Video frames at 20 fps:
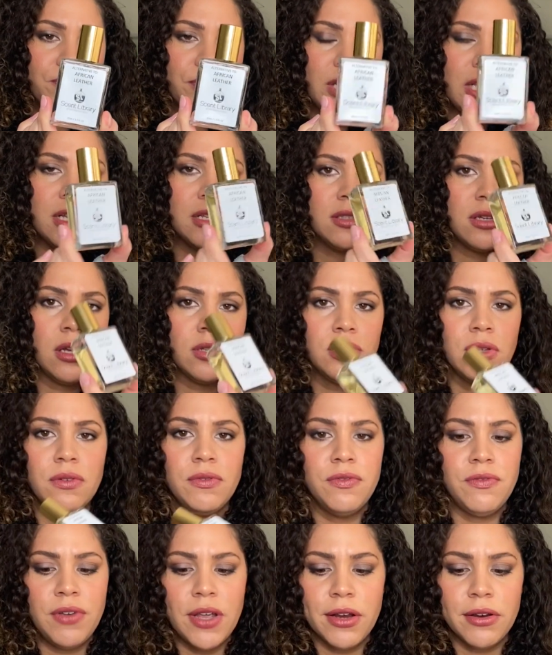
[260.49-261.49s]
And it's also
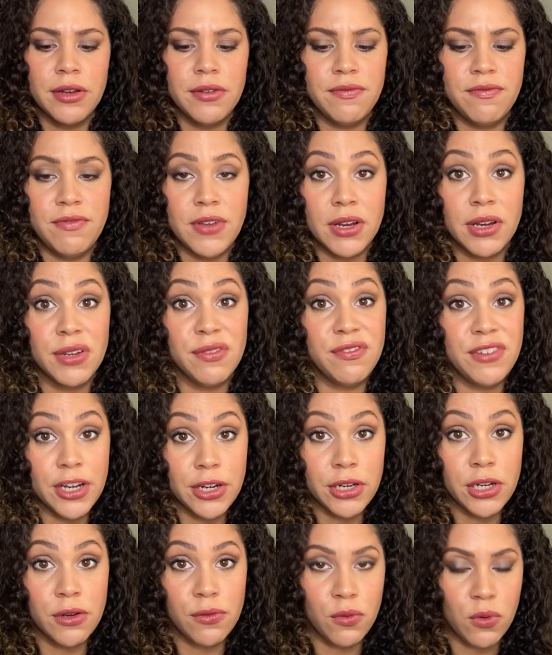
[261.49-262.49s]
very
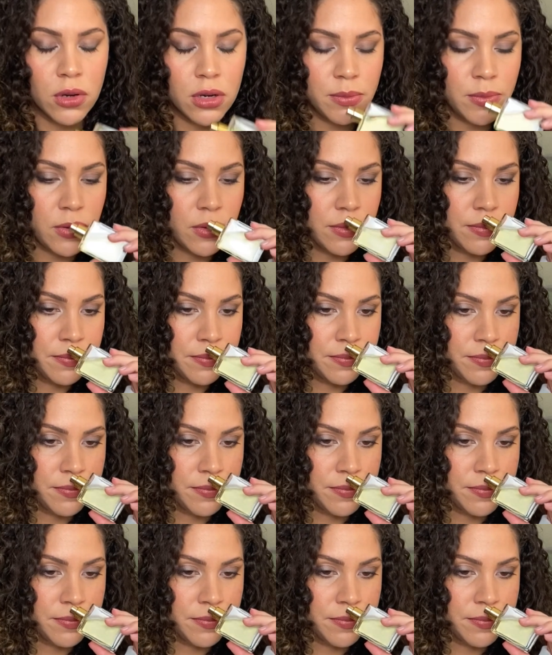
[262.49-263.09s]
affordable.